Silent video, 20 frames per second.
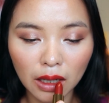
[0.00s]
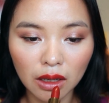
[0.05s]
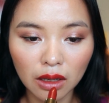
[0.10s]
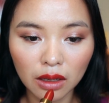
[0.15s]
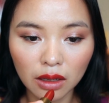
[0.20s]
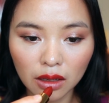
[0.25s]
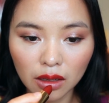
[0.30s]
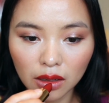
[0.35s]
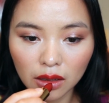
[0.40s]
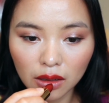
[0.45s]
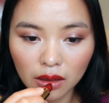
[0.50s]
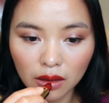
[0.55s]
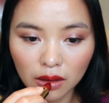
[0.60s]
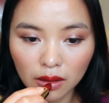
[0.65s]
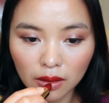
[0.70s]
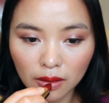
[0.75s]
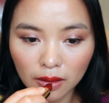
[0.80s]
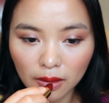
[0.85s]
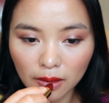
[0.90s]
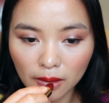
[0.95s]
apply it
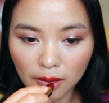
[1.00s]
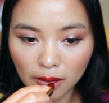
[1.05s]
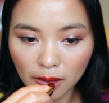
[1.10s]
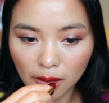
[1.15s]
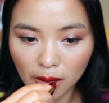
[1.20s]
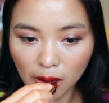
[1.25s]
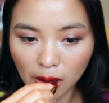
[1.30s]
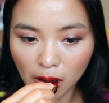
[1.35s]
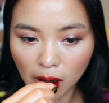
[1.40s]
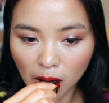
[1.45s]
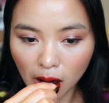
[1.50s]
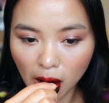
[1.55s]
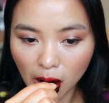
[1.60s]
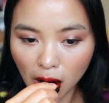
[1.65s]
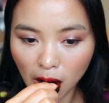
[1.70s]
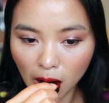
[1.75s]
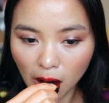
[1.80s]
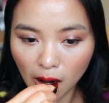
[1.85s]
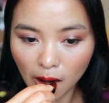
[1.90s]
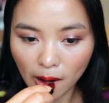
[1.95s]
to the lips, it's not
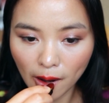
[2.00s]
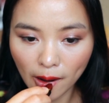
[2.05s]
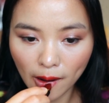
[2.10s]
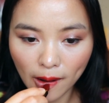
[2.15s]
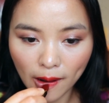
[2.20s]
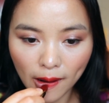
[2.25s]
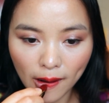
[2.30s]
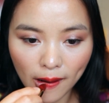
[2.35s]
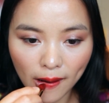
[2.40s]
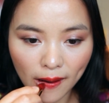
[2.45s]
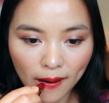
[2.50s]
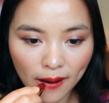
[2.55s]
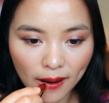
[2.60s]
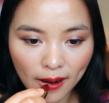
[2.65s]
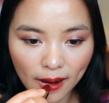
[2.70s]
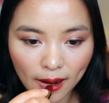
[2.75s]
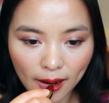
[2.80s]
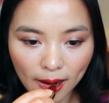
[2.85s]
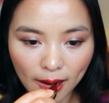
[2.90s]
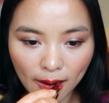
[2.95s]
totally smooth.
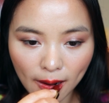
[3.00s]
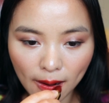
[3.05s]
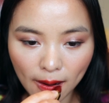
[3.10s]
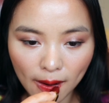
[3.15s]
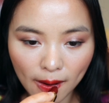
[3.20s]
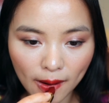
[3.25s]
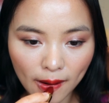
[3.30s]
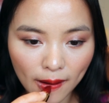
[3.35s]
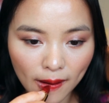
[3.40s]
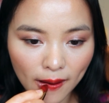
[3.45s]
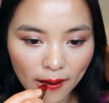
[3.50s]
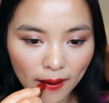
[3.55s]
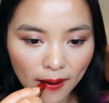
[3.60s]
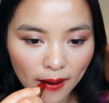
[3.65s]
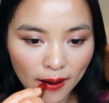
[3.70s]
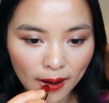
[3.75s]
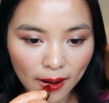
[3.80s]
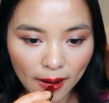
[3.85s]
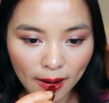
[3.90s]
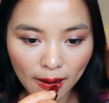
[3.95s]
But once you
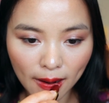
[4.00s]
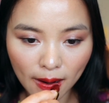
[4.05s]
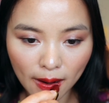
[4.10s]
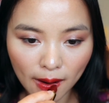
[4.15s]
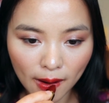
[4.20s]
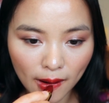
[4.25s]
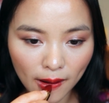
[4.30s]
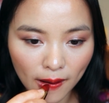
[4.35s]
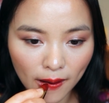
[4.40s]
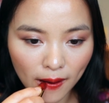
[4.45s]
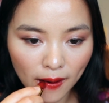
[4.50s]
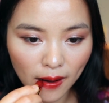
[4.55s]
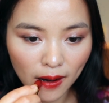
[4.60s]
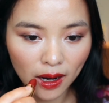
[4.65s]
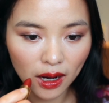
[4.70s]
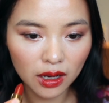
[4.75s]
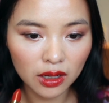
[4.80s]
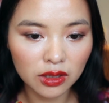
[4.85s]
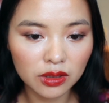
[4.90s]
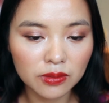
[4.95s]
break through that
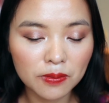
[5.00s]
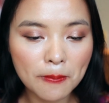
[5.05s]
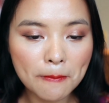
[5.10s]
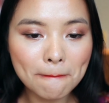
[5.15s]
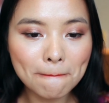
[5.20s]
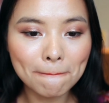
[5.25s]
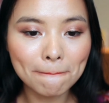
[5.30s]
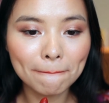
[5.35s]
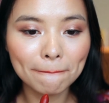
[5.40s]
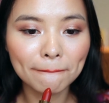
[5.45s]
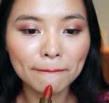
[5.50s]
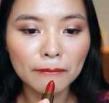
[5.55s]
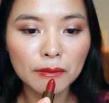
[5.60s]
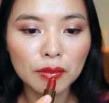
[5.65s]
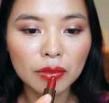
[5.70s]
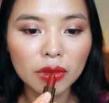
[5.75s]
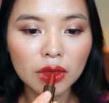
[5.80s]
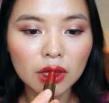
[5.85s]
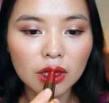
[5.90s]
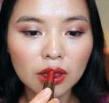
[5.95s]
film, it's
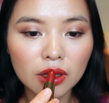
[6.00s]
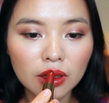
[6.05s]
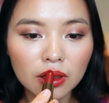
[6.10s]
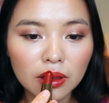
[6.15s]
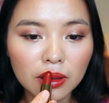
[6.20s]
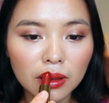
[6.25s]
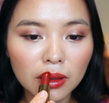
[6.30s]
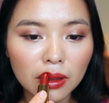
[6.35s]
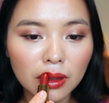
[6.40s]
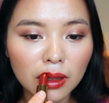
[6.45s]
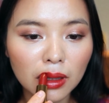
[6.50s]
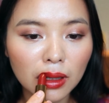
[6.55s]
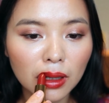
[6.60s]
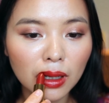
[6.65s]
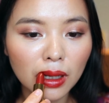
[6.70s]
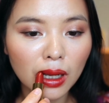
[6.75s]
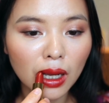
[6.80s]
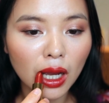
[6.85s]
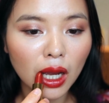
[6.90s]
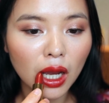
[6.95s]
incredibly
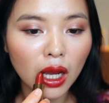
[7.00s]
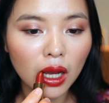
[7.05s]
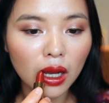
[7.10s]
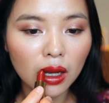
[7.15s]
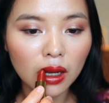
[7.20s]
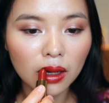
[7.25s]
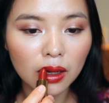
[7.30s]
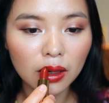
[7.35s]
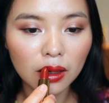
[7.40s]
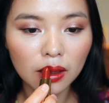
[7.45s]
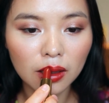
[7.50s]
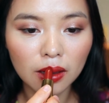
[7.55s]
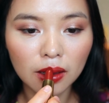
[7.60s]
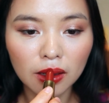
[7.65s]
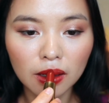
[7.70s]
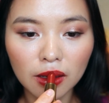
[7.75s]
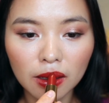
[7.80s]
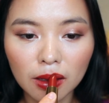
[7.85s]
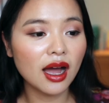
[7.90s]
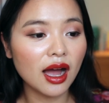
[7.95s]
soft and creamy.
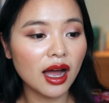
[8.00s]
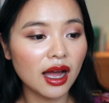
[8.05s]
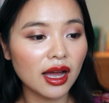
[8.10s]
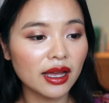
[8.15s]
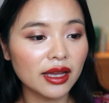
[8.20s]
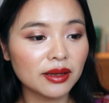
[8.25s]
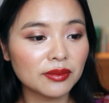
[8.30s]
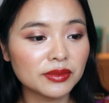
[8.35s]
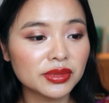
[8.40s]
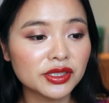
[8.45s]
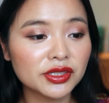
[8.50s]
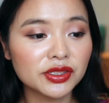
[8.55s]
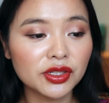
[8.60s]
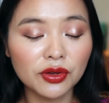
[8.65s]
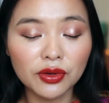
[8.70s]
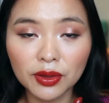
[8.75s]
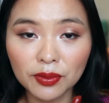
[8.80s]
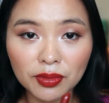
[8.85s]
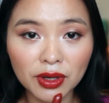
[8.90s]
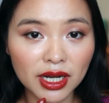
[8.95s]
I am
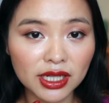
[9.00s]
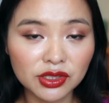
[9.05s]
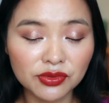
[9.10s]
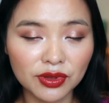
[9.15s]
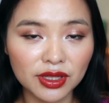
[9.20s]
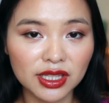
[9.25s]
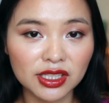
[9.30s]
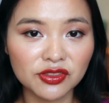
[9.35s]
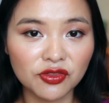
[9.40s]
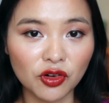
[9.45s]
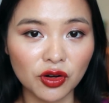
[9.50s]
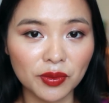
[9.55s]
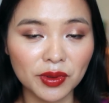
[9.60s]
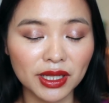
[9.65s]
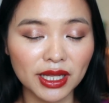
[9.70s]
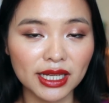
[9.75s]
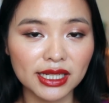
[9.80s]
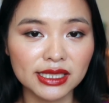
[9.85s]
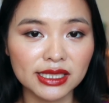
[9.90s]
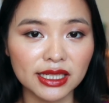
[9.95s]
so impressed with this
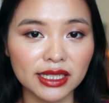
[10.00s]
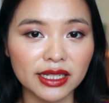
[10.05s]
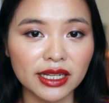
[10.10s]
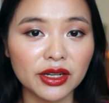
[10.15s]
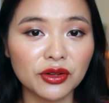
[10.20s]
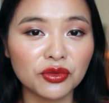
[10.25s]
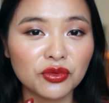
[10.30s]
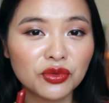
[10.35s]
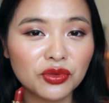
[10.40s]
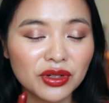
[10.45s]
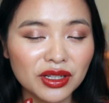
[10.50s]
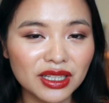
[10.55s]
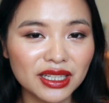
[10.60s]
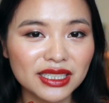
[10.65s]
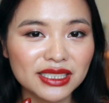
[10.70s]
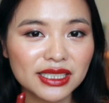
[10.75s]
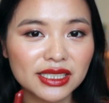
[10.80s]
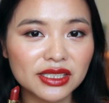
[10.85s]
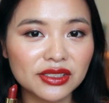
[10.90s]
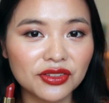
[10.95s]
formulation. It
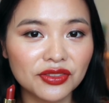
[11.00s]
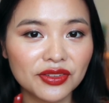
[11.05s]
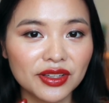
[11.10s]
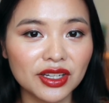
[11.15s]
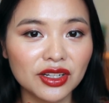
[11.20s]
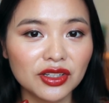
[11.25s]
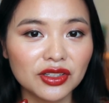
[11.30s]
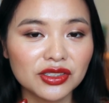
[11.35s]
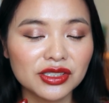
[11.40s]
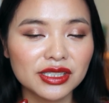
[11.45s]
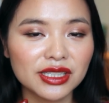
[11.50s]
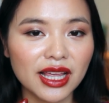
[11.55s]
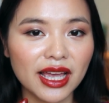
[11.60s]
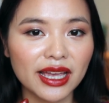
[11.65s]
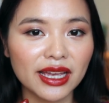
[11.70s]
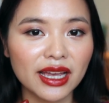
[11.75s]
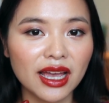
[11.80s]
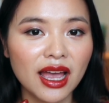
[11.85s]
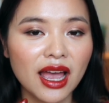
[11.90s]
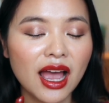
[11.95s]
really just feels
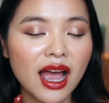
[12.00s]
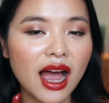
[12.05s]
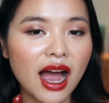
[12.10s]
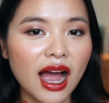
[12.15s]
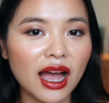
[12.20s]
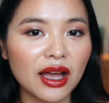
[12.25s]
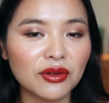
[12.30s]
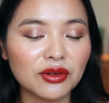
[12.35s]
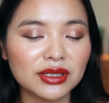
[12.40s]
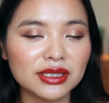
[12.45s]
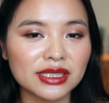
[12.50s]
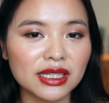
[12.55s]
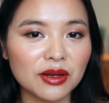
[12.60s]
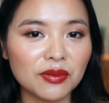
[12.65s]
like I was